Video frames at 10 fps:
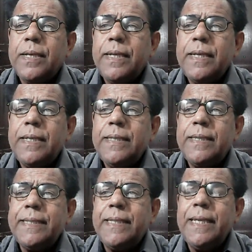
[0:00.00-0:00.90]

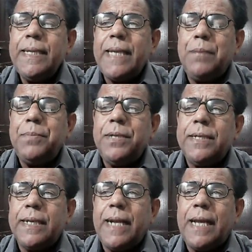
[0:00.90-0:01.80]
this thing can be
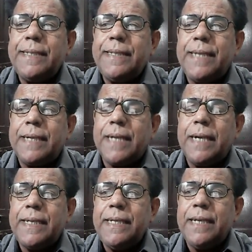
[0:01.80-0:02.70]
written as delta
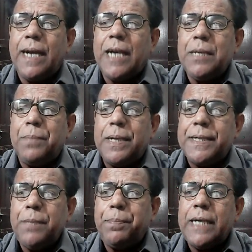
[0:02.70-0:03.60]
t naught
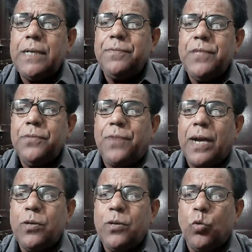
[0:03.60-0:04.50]
multiplied with
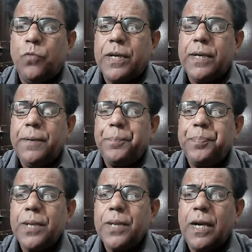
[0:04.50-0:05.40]
1 over
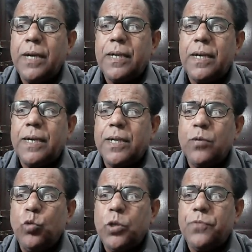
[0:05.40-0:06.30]
under
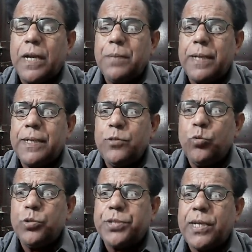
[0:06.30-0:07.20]
root 1 minus
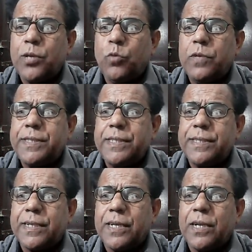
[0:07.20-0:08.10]
u square over c
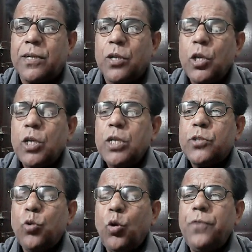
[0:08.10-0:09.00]
square.
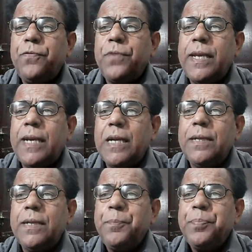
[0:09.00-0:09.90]
So
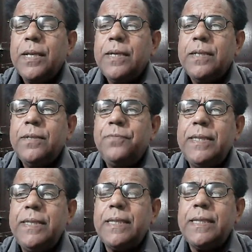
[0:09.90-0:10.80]
here
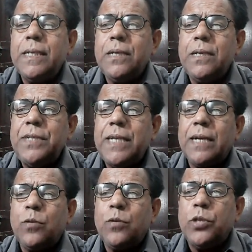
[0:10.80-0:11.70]
with the thing we
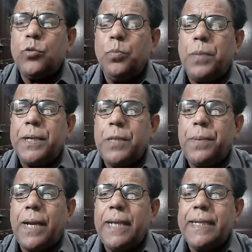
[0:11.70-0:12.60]
are going to
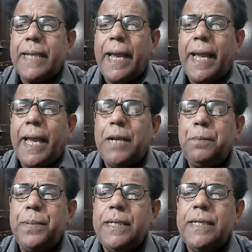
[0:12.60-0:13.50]
multiply can
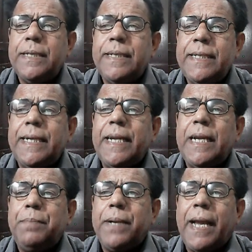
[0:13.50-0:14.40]
be
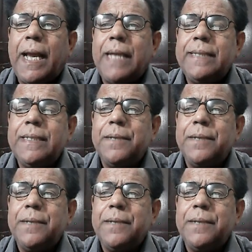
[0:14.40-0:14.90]
renamed as